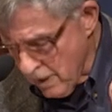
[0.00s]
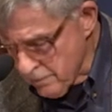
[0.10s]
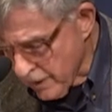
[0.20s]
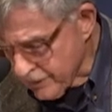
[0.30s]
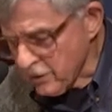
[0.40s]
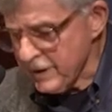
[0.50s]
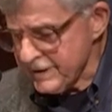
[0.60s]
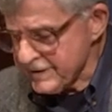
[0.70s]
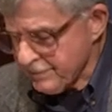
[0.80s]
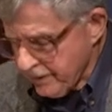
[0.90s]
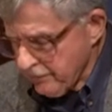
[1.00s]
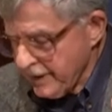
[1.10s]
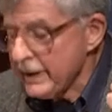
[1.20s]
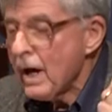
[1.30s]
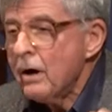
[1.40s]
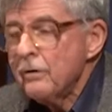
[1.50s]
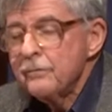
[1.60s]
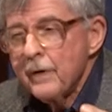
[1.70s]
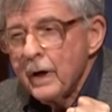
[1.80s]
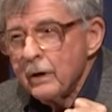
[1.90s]
Modernity is a period
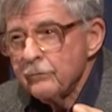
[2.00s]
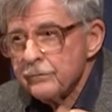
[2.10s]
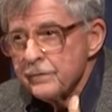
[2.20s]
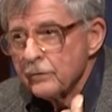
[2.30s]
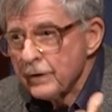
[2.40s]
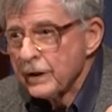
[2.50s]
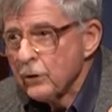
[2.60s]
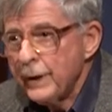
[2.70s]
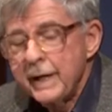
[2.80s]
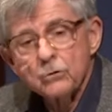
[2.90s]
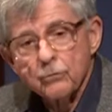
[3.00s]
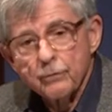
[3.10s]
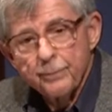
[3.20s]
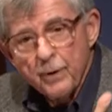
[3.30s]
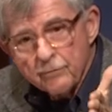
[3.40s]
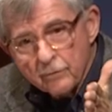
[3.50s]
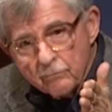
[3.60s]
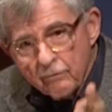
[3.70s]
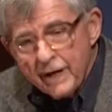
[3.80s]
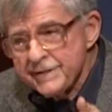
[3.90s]
of critical inquiry, of
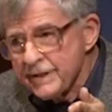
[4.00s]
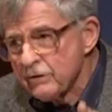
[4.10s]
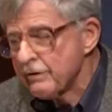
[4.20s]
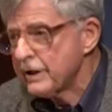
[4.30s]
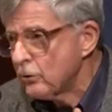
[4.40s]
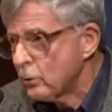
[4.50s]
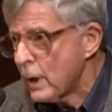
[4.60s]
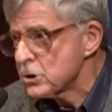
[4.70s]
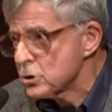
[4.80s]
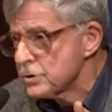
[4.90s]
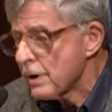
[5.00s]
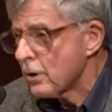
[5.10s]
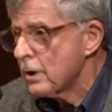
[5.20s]
raising critical questions,